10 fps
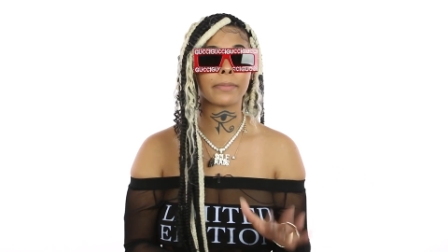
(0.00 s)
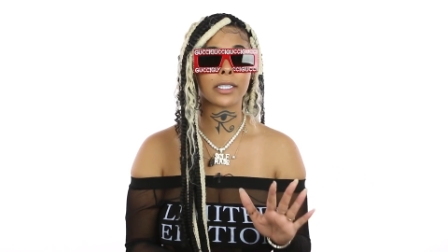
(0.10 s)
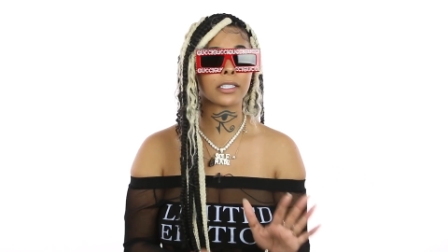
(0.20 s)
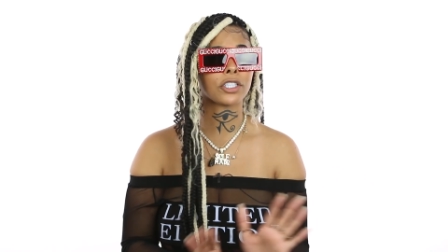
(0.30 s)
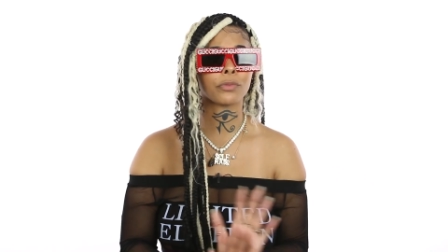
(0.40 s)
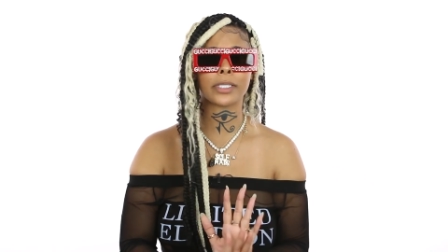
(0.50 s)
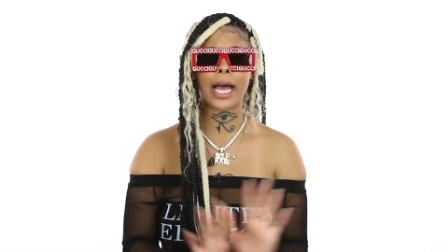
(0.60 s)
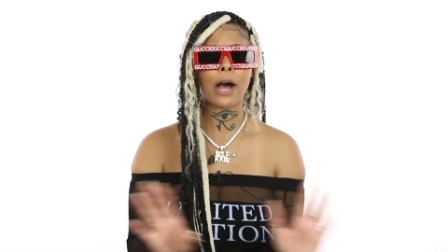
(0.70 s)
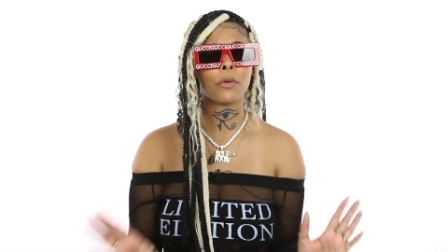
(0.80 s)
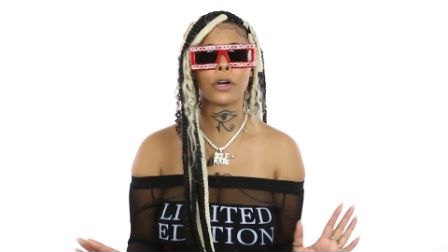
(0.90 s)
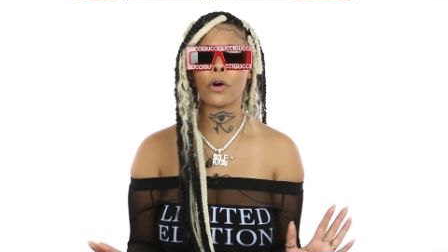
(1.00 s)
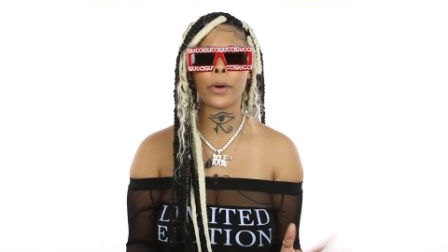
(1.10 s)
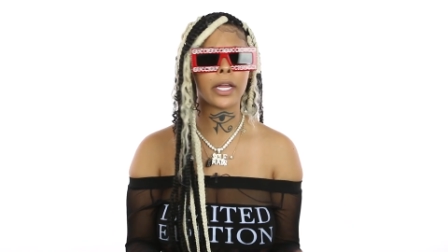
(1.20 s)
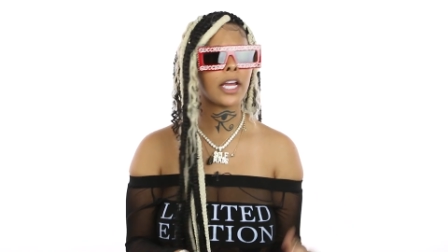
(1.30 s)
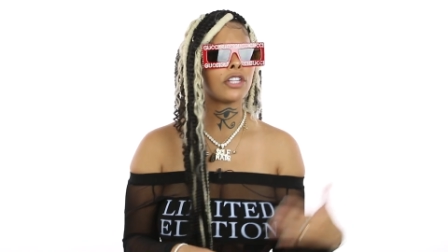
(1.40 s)
My sister was
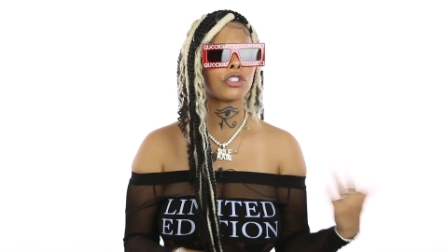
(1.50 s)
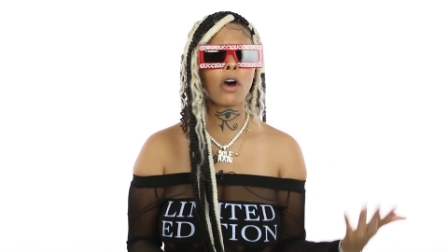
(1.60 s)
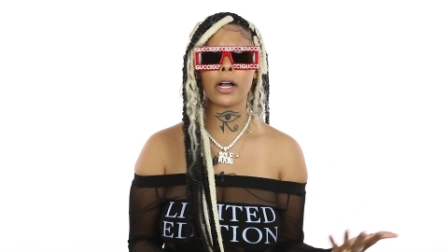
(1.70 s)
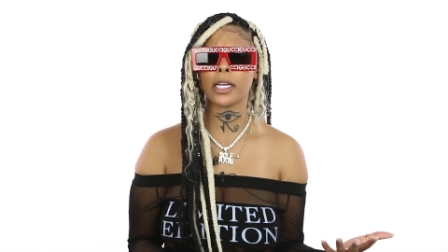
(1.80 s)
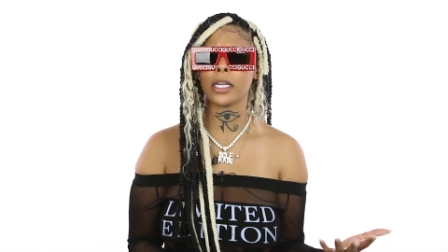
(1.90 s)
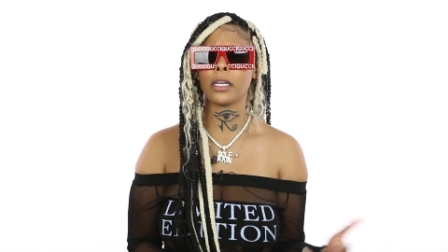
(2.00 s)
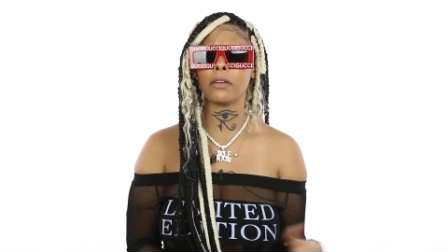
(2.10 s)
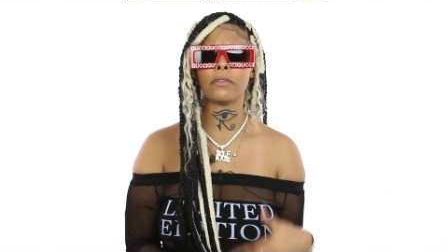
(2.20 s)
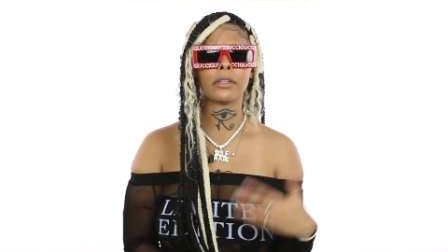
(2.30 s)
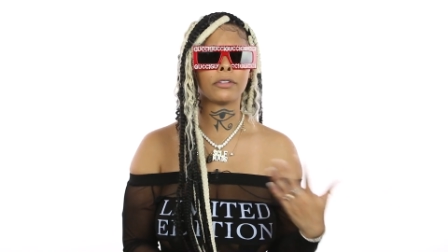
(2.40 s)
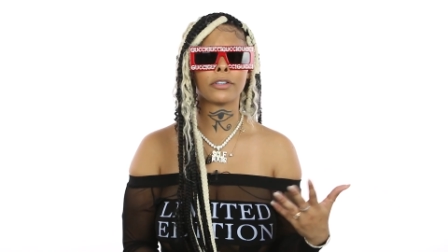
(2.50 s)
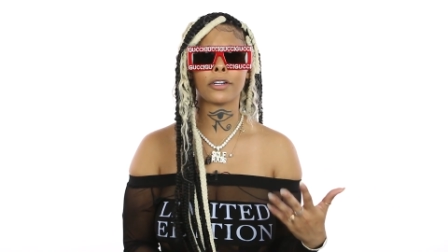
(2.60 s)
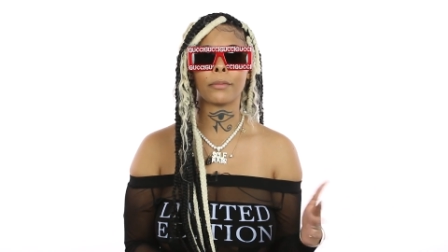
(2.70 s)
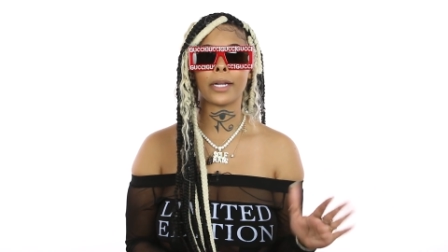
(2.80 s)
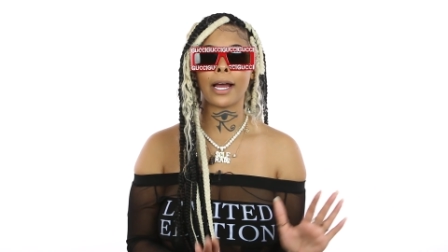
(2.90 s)
outgoing, talkative, and you
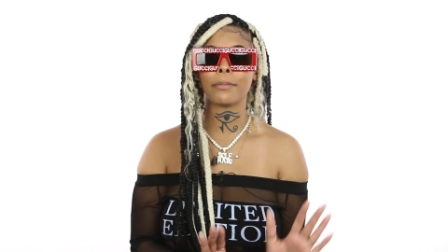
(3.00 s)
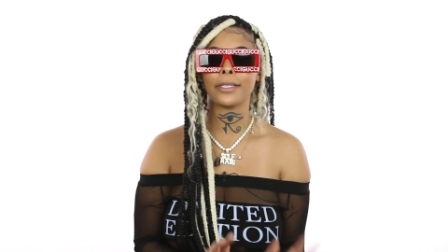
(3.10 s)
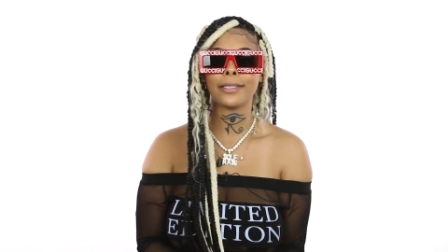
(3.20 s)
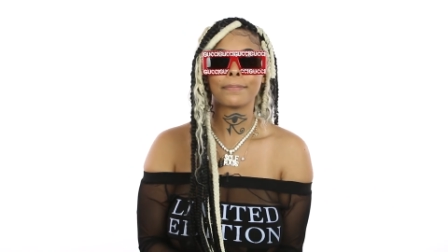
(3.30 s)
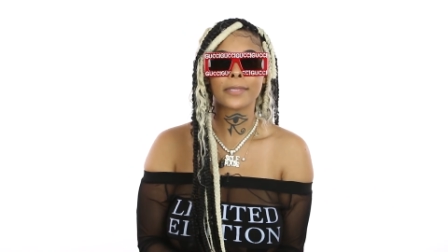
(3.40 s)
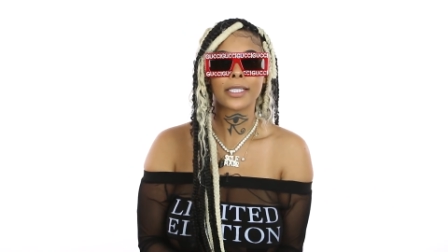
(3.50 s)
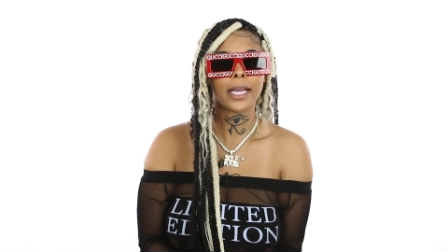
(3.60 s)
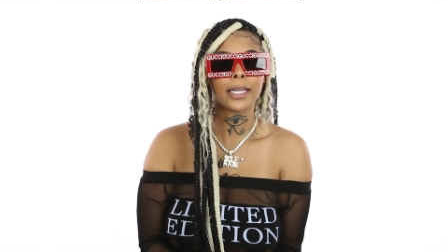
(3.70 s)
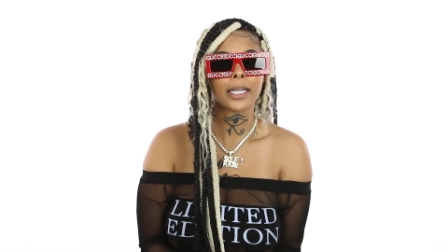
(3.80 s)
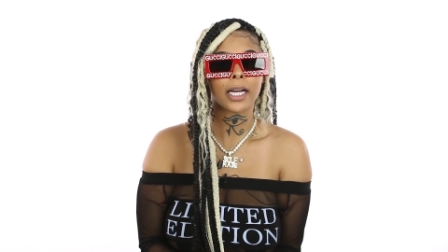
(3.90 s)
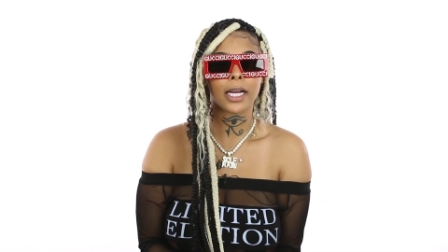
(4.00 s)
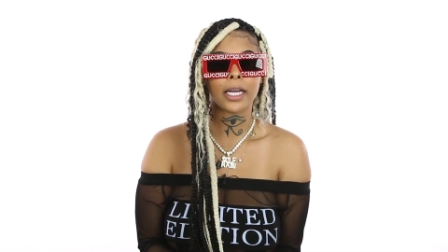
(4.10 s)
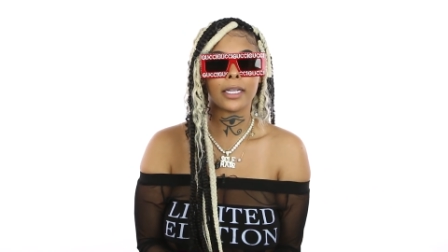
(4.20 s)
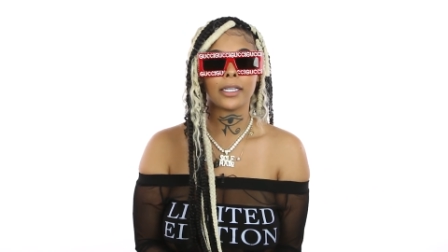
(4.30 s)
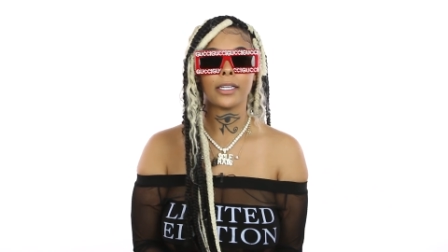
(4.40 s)
know, but I'd be staying in the
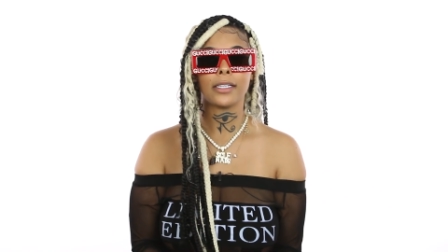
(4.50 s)
cut.